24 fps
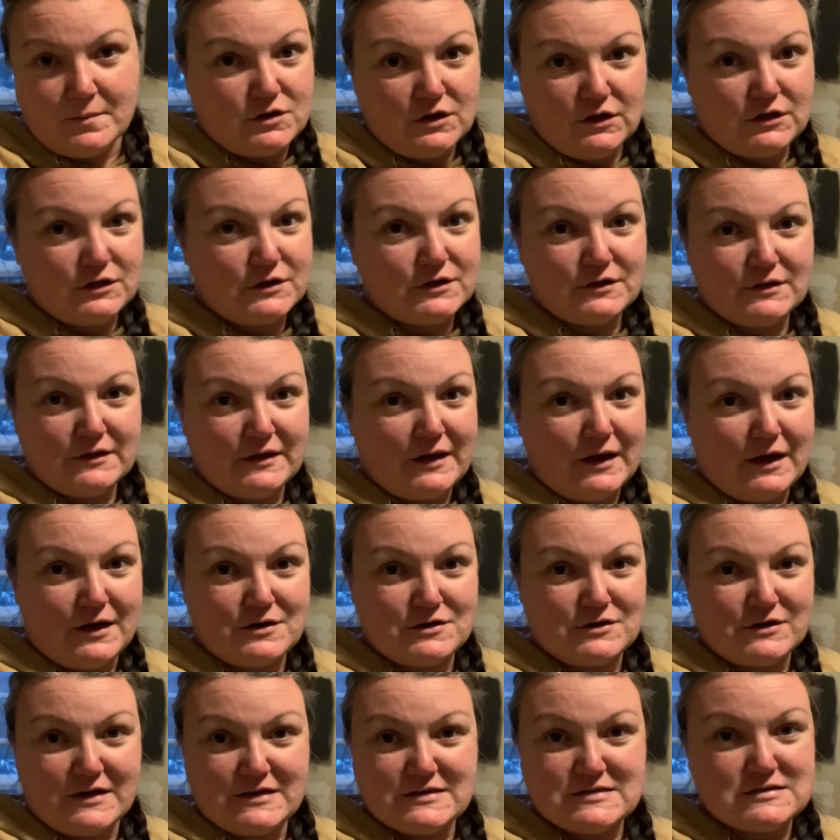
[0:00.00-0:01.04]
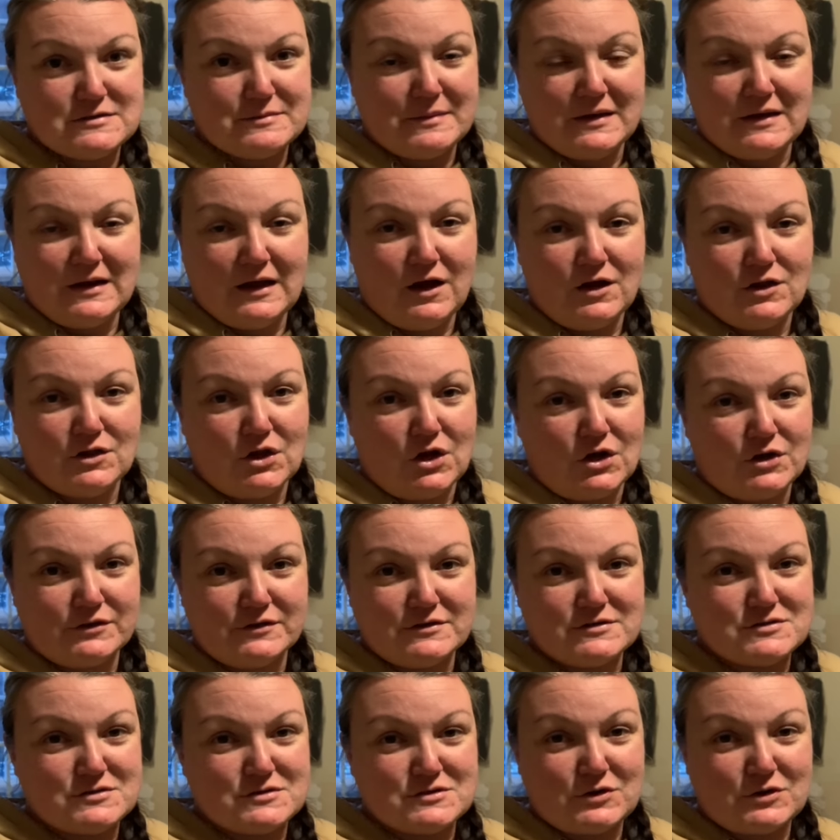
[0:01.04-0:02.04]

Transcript: Clearly underestimated how long this is